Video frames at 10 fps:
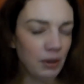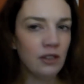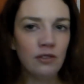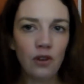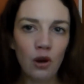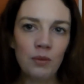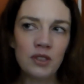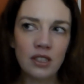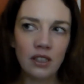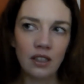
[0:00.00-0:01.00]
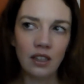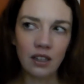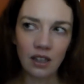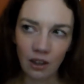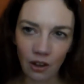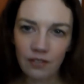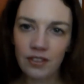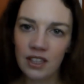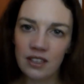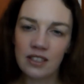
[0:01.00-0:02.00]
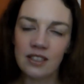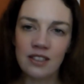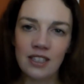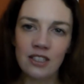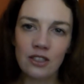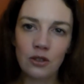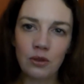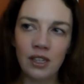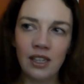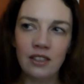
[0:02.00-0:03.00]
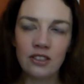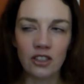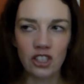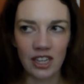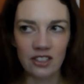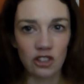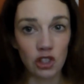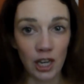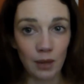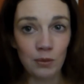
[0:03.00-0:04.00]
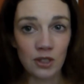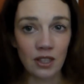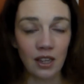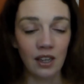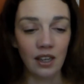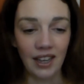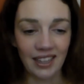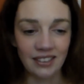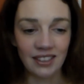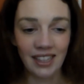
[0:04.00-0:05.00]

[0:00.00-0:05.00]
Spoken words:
It informs a lot of things in season 3, such as James and